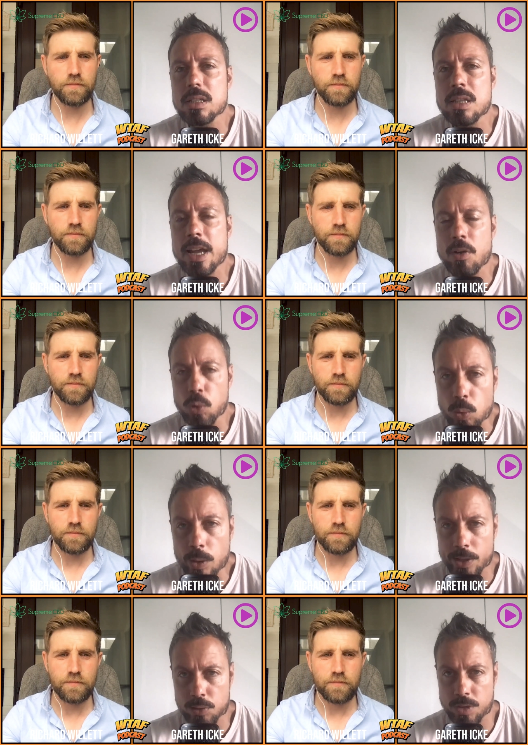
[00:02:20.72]
Speaker 1: they're
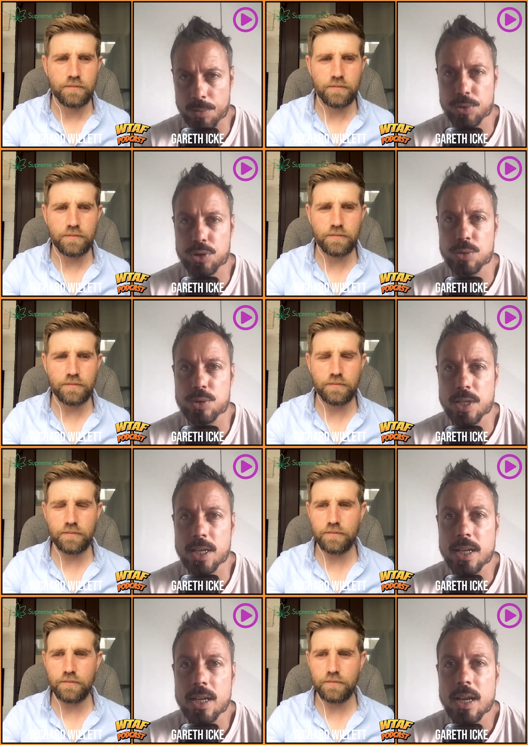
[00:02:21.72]
always
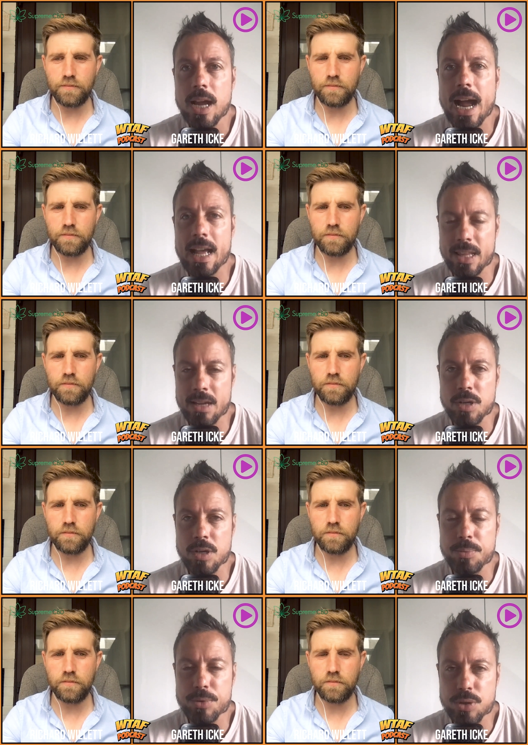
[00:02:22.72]
reproducing and they
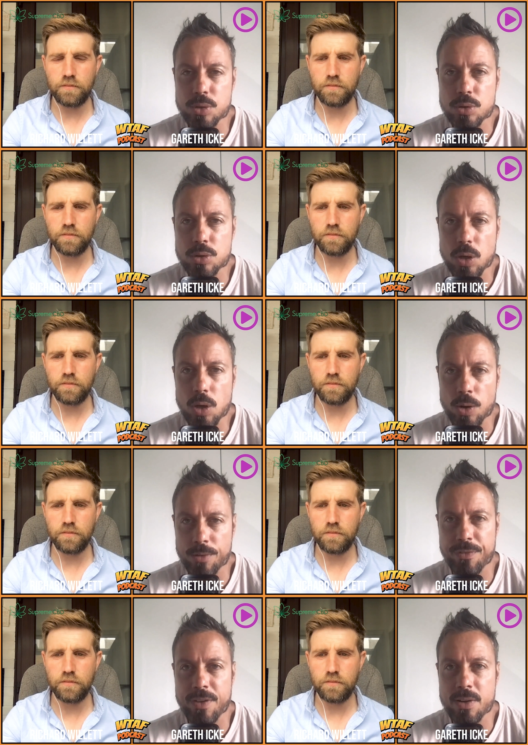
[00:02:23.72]
reproduce on a
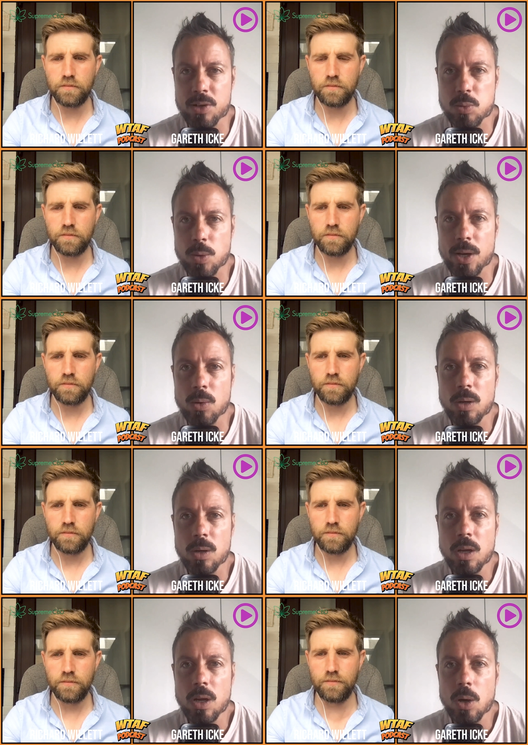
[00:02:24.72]
Ferris wheel.
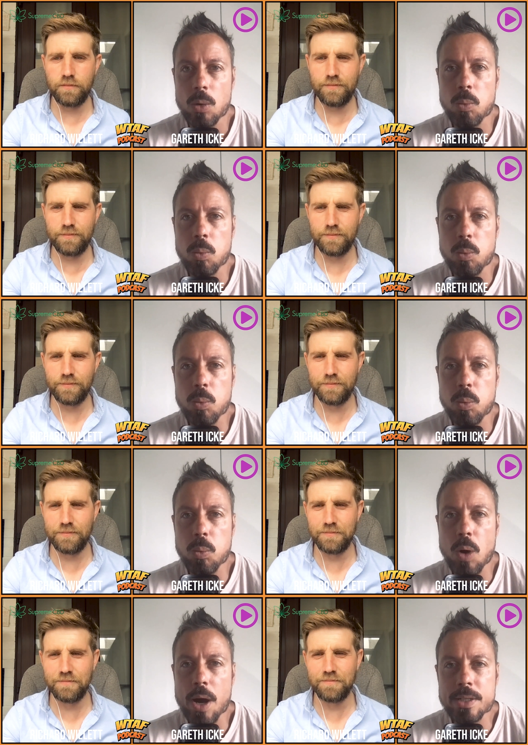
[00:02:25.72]

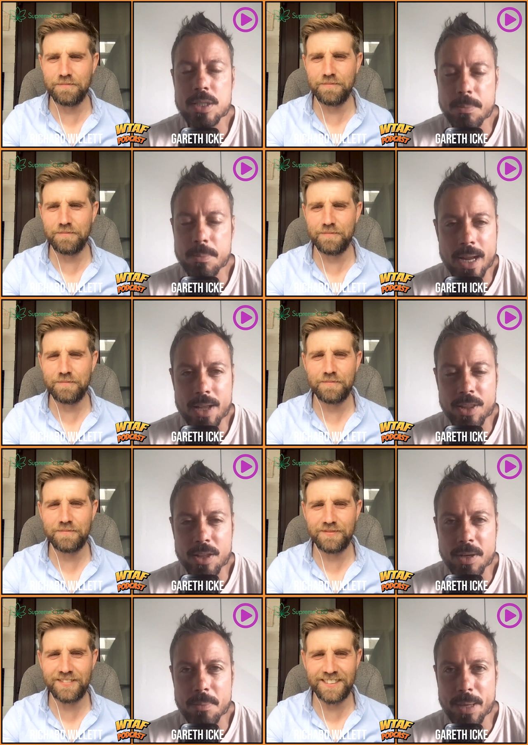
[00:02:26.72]
Why does it matter
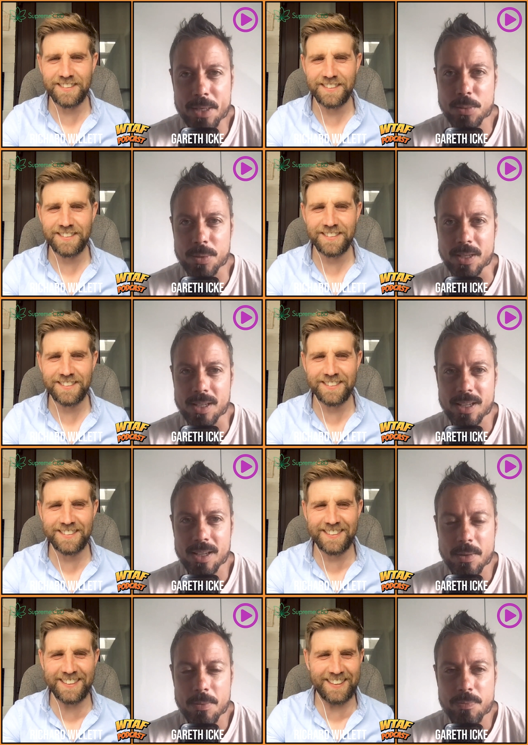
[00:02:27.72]
that they're in a basement?
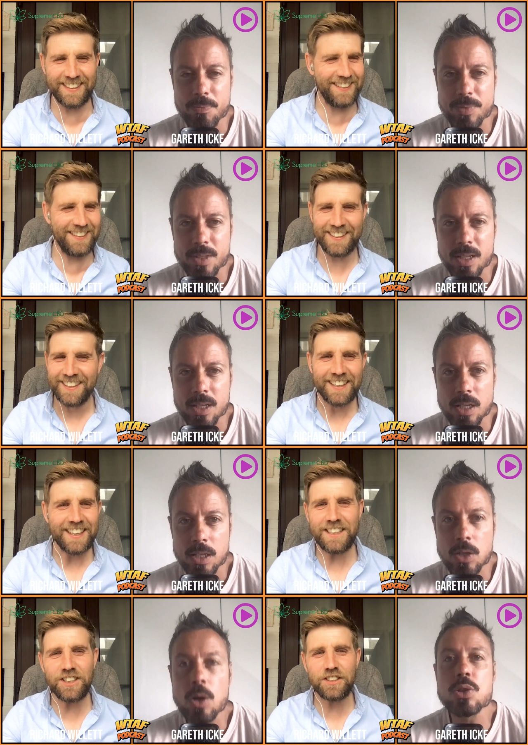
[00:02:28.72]

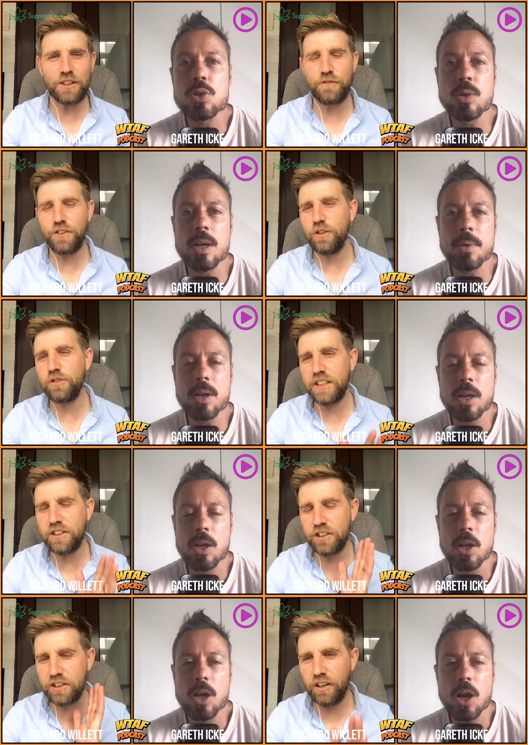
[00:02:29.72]
He's no, just um, confused. Um,
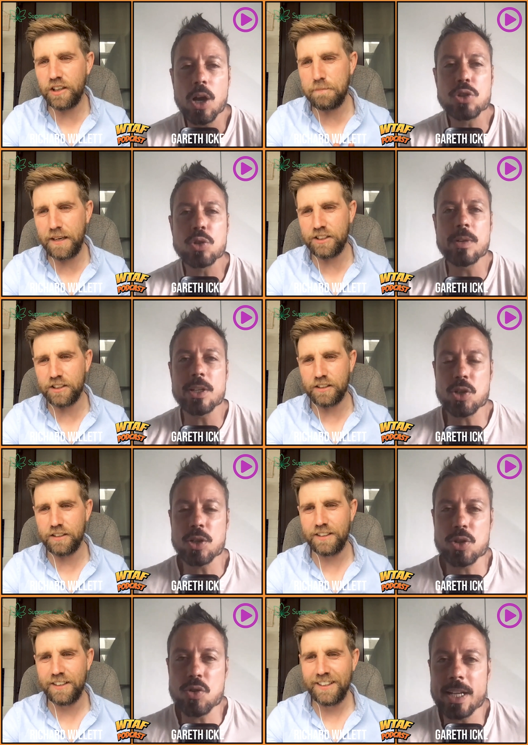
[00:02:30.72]
he just can't I saw imagine. Rich
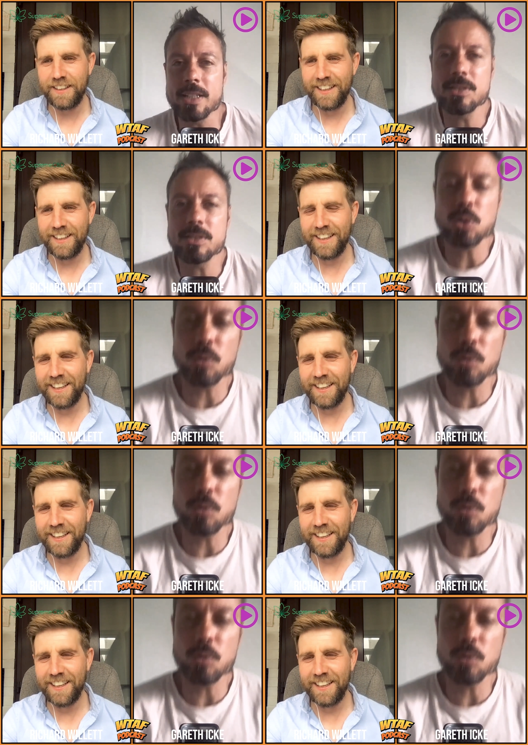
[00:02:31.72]
on a train. Saw